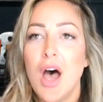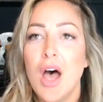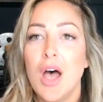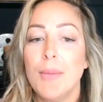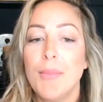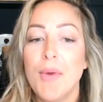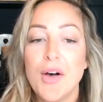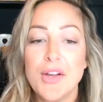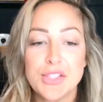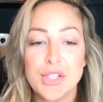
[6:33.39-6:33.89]

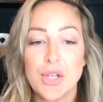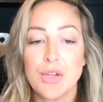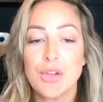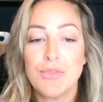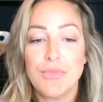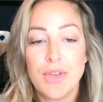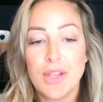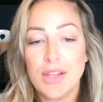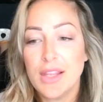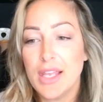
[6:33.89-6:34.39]

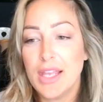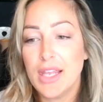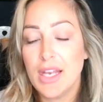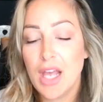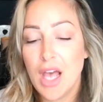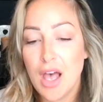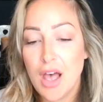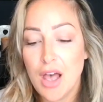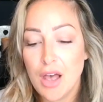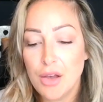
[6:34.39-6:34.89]
Also the
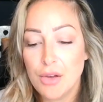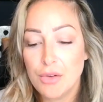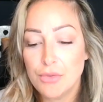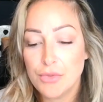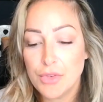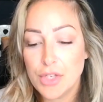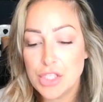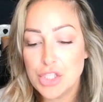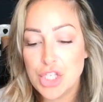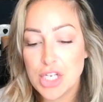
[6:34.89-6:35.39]
villain
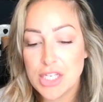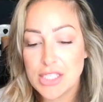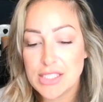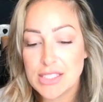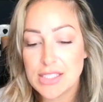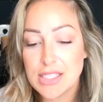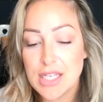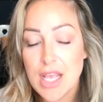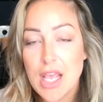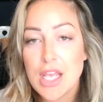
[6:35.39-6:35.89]
of
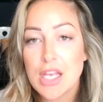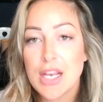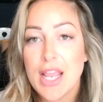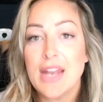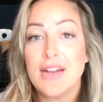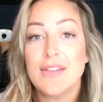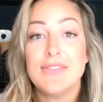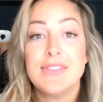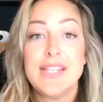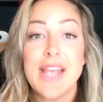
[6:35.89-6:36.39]
just
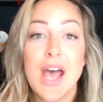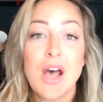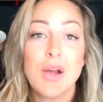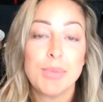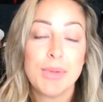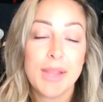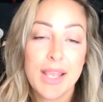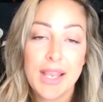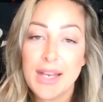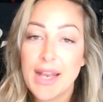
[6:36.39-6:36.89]
kind of
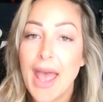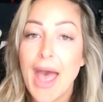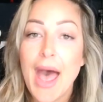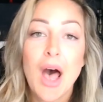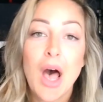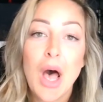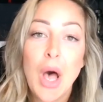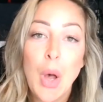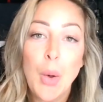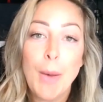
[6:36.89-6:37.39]
downplaying
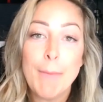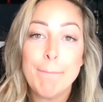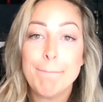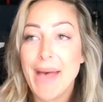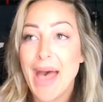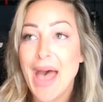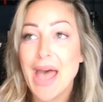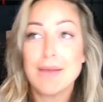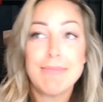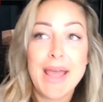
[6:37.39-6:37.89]

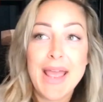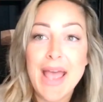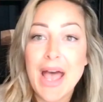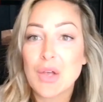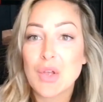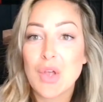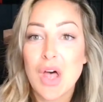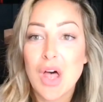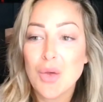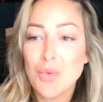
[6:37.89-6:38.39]
how bad my
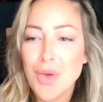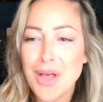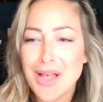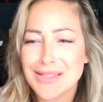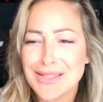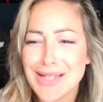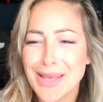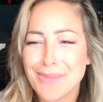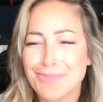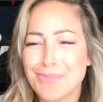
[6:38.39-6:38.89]
alcohol was.